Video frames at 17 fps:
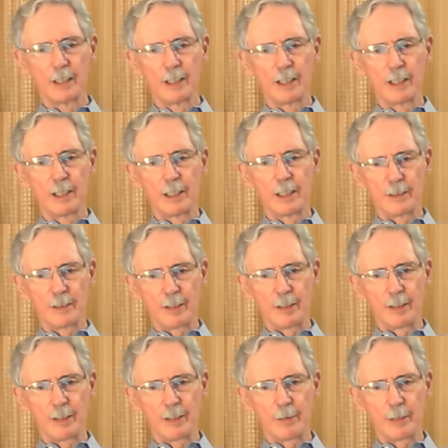
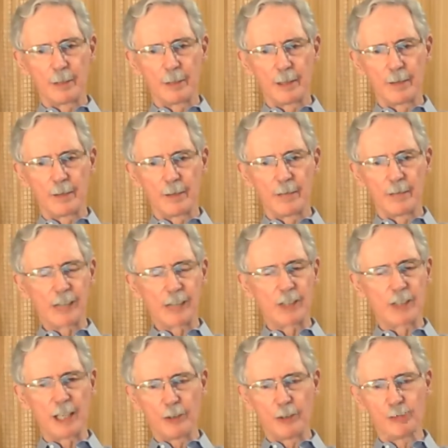
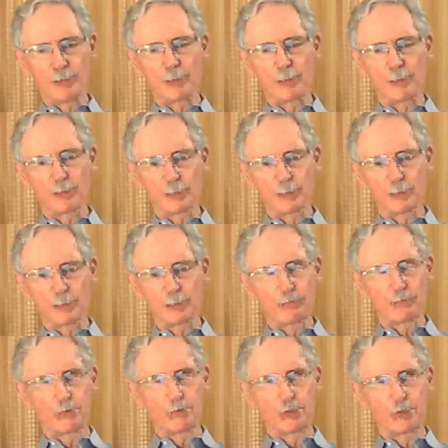vaccinations
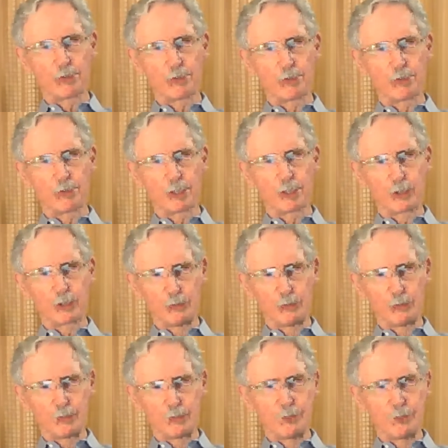for
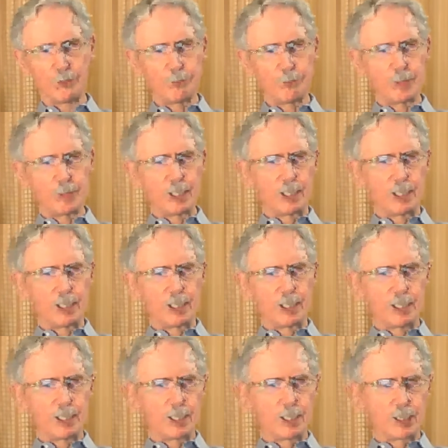COVID in
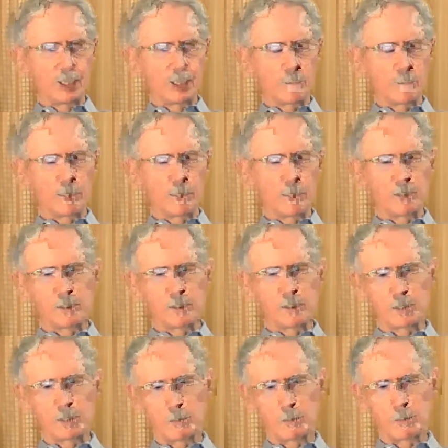India and other places in
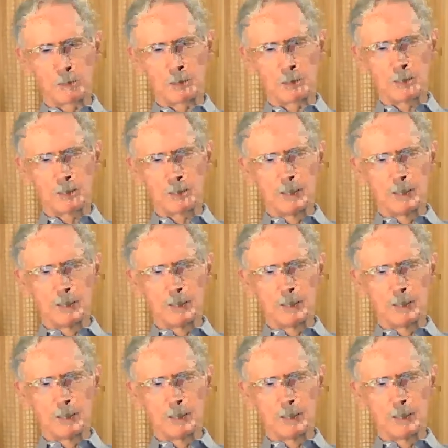the world,